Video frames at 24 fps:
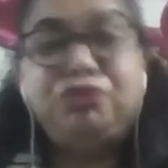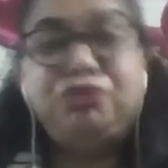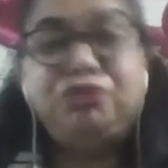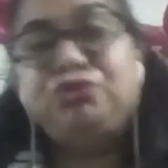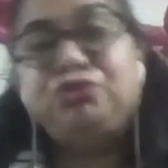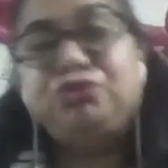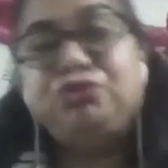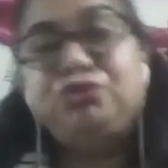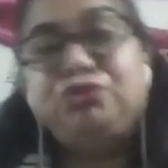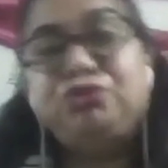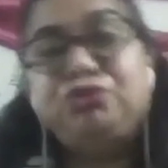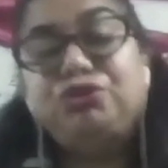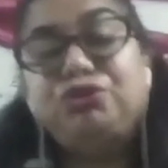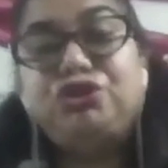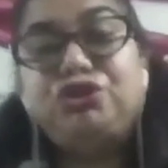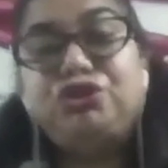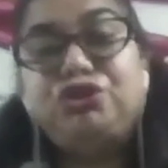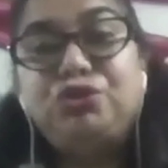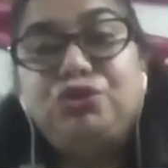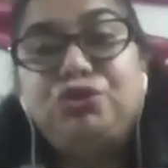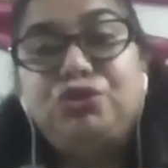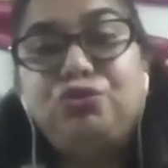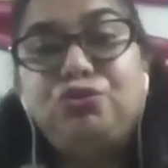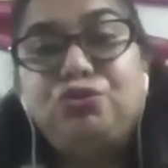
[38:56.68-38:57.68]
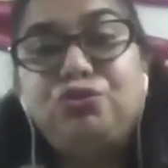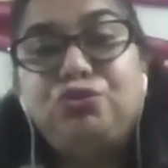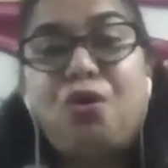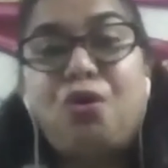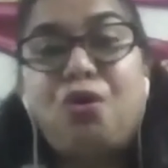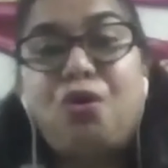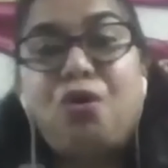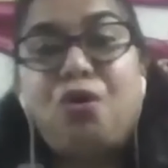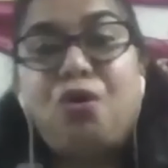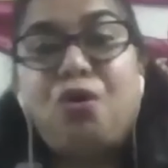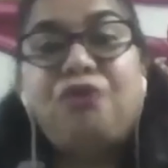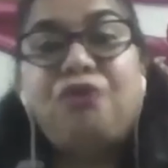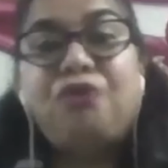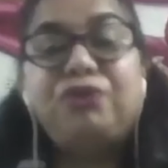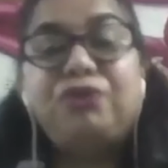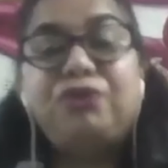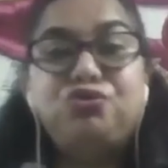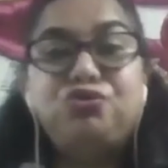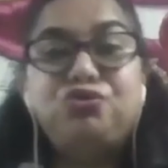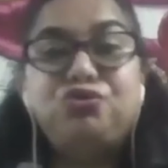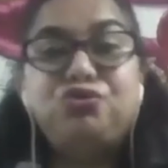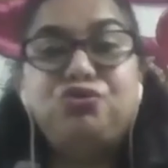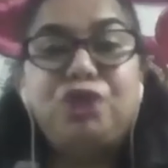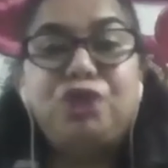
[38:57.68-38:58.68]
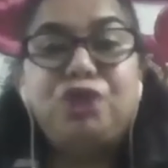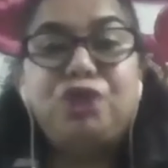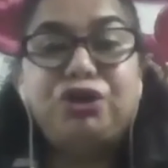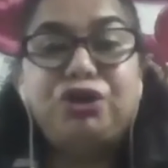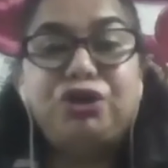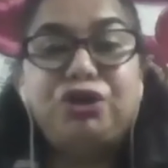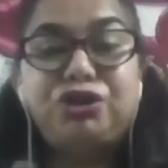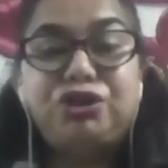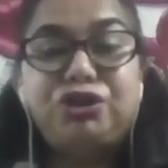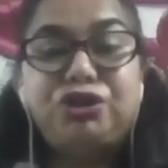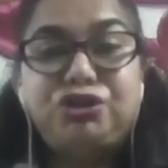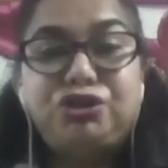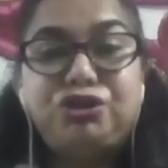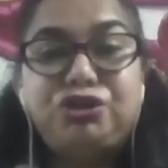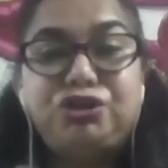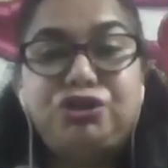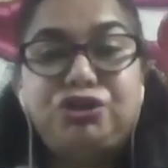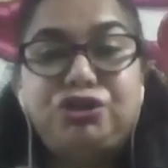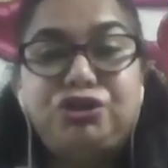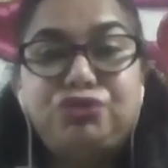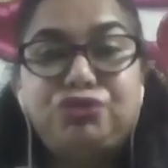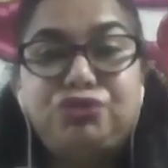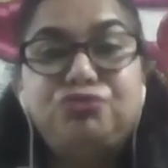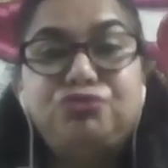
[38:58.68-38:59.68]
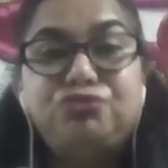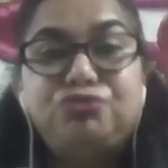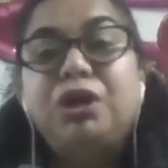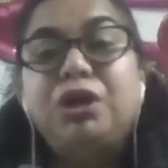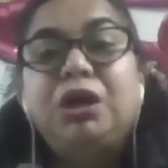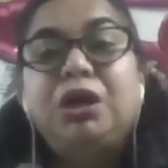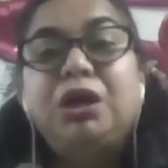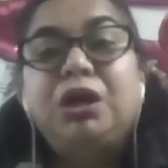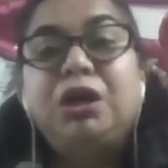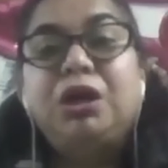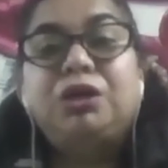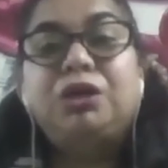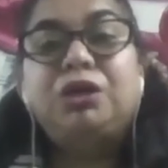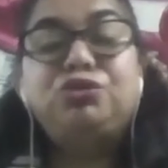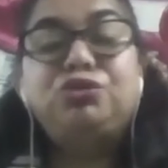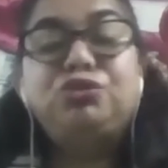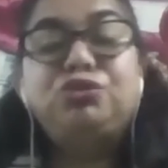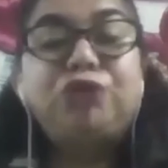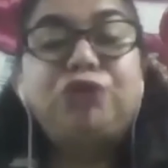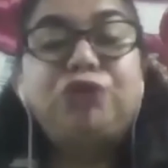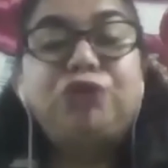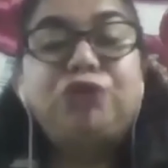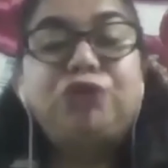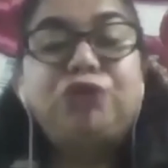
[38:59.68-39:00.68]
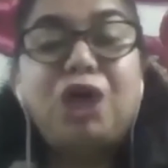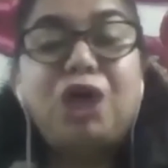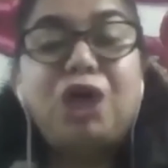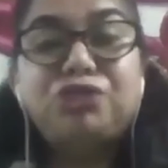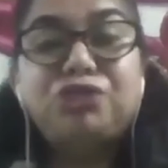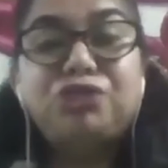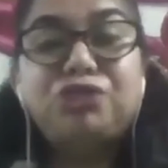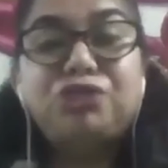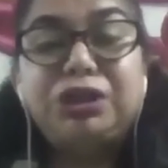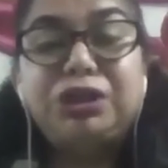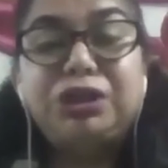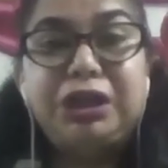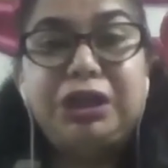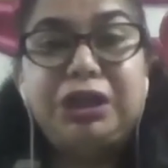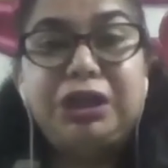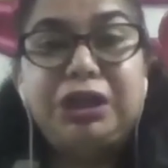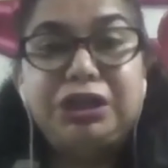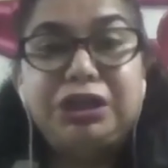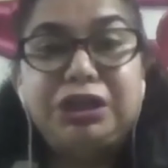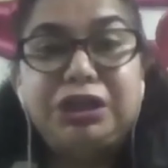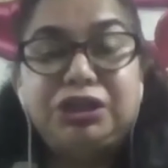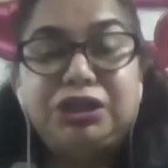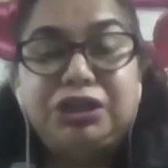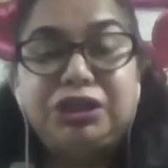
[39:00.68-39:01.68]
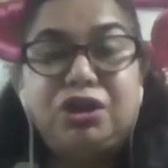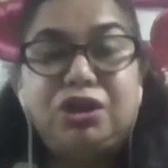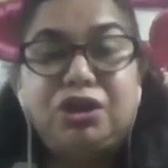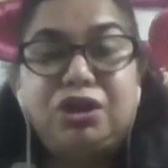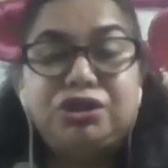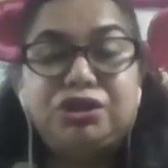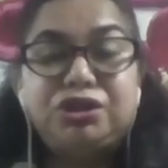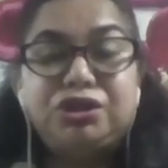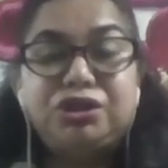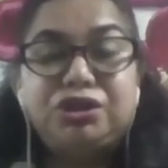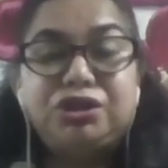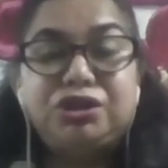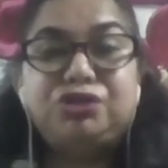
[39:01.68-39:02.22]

to the tune of 200 to 2,000 Canadian dollars